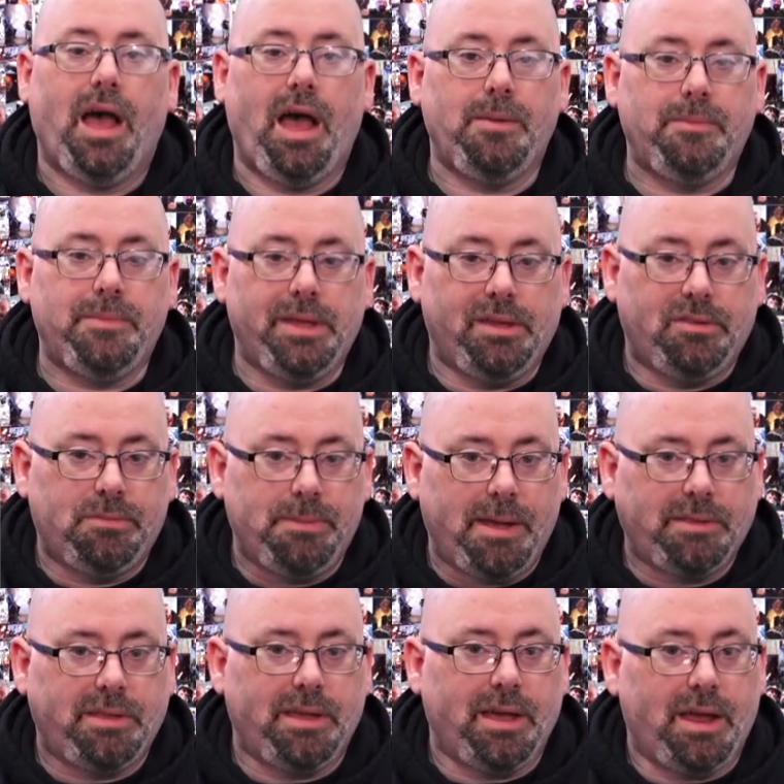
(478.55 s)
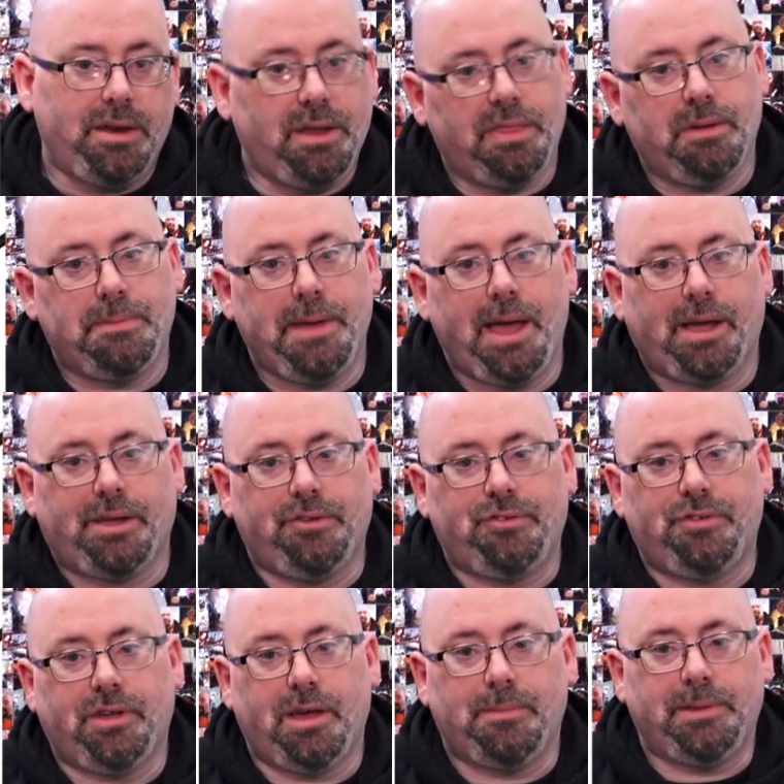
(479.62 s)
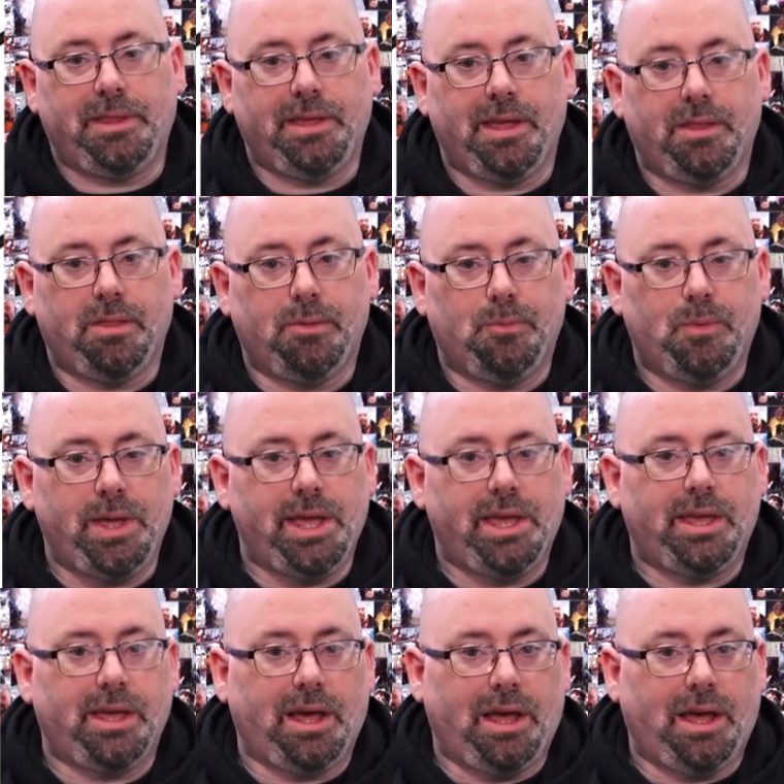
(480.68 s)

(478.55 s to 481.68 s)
I'm expecting another package to come at the end of the week.